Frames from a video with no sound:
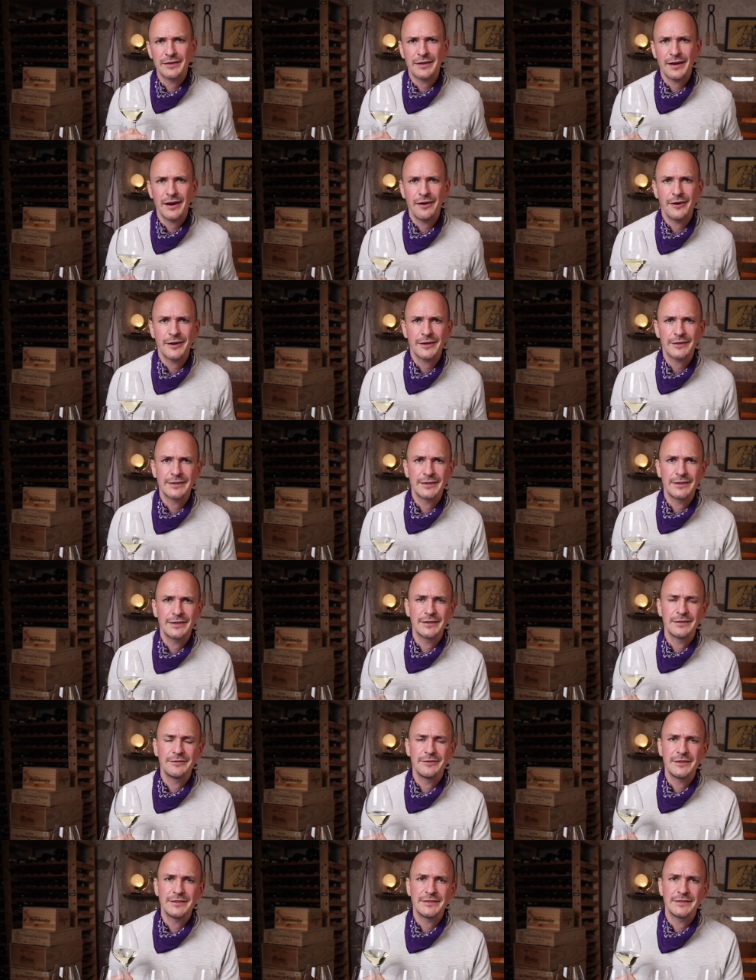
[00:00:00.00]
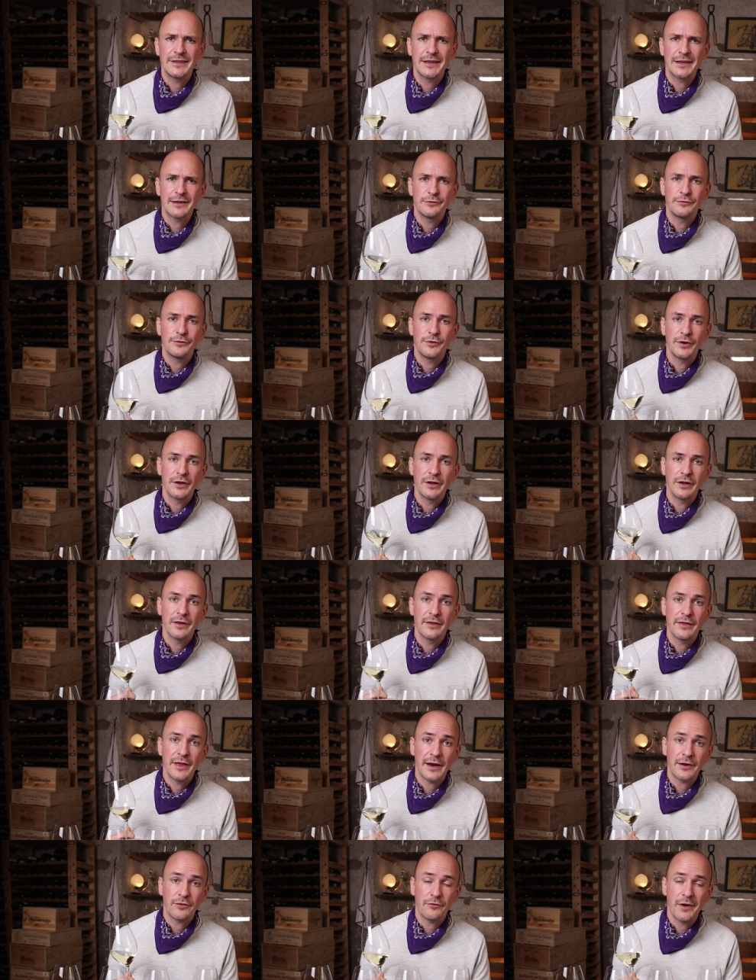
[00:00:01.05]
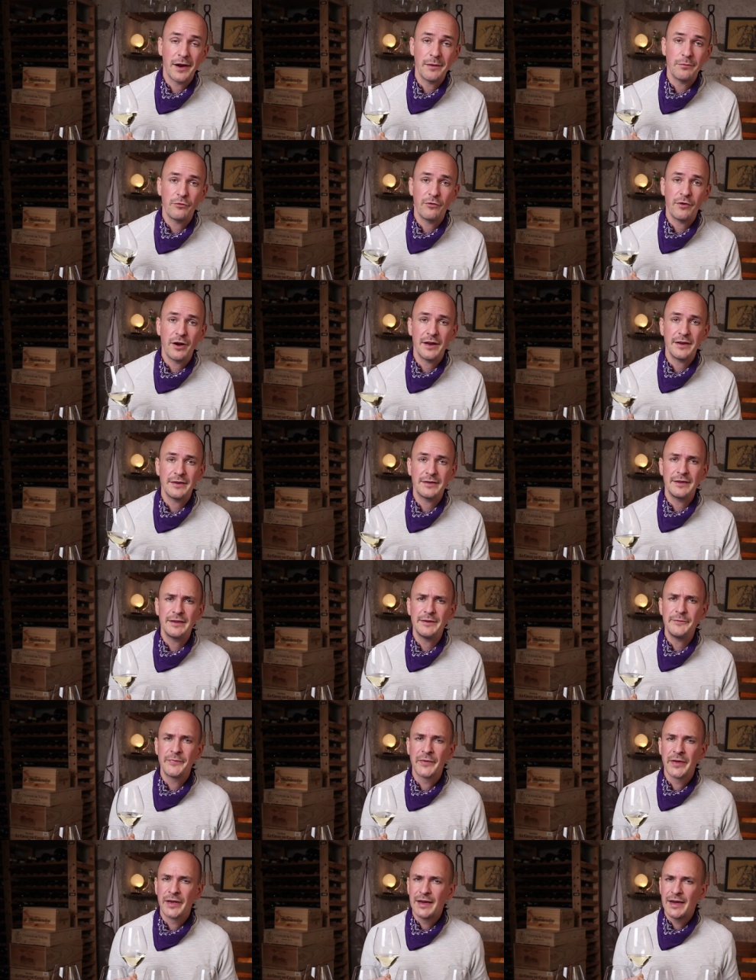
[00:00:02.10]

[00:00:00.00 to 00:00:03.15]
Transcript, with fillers: characteristic for that grape variety,